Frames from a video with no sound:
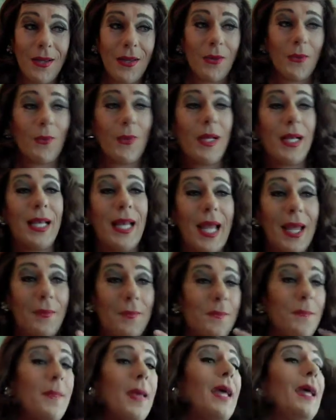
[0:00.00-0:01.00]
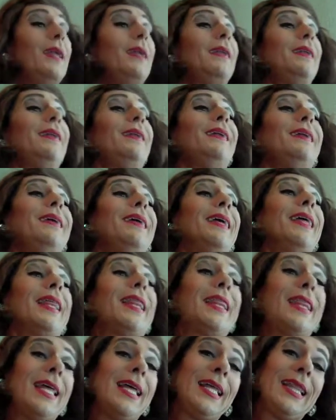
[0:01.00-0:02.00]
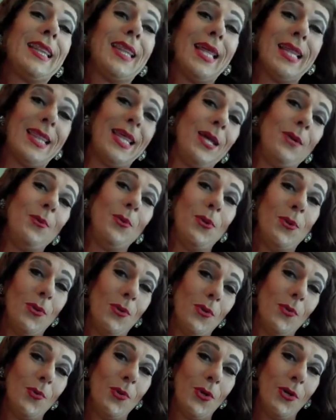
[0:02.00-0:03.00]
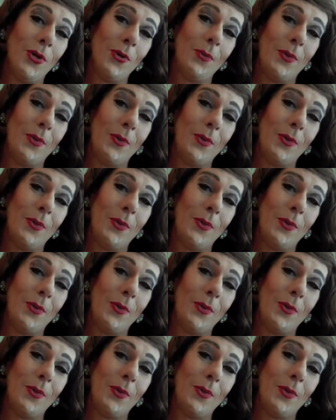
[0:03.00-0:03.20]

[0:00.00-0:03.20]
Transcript: we let men think that they rule the world,